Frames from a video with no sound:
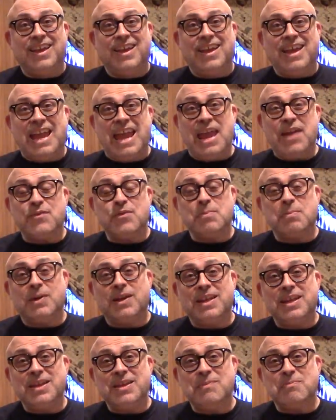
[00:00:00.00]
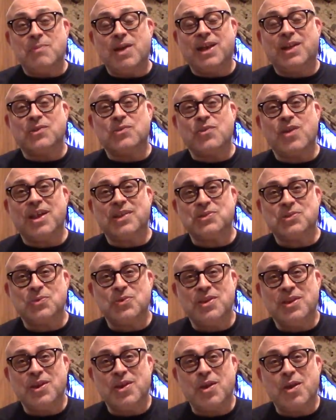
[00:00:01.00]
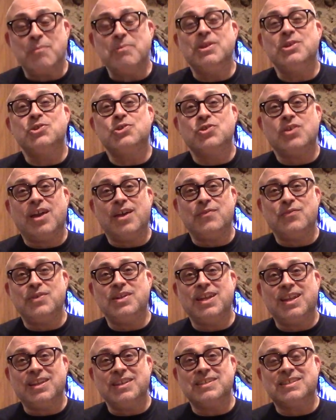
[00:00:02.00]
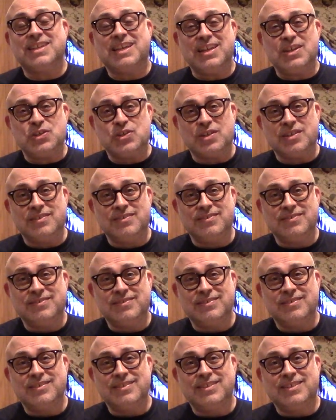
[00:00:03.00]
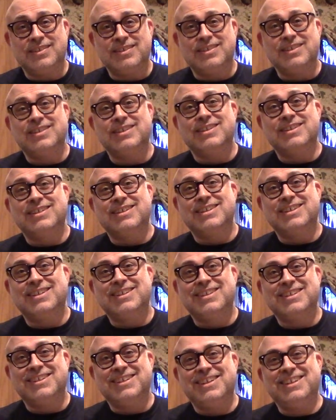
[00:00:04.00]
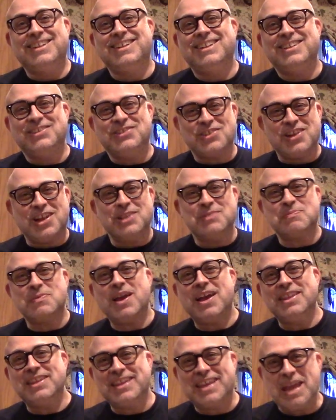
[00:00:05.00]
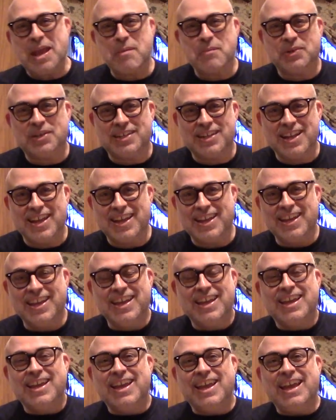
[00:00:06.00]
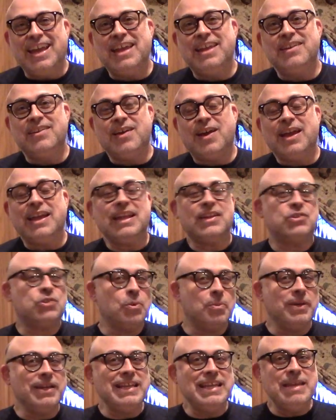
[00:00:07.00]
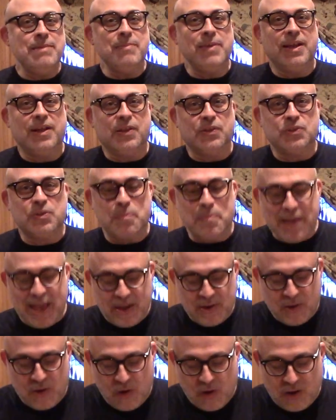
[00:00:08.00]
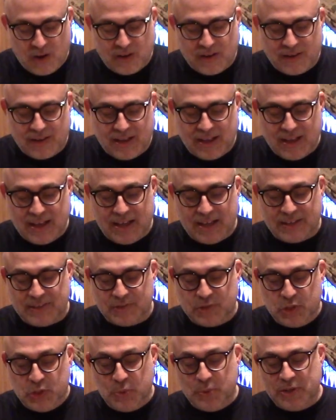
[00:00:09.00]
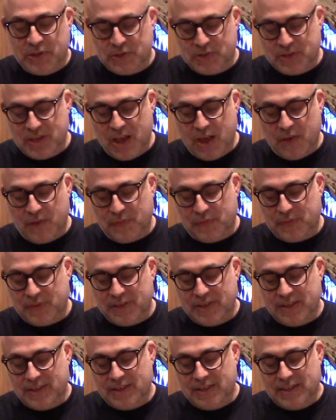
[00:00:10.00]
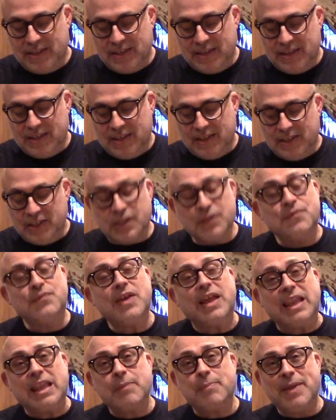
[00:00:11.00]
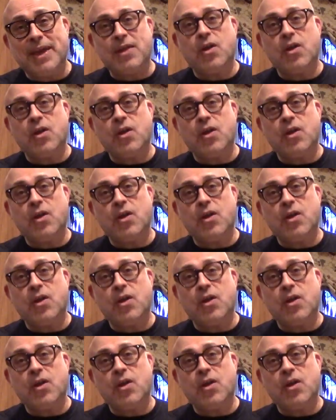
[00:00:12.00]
Hey everybody, Michael Raso here. I'm in John Fedele's kitchen. Hey, get out of my kitchen! John's behind the camera today. And I get so many emails about our uh, do-it-yourself, develop at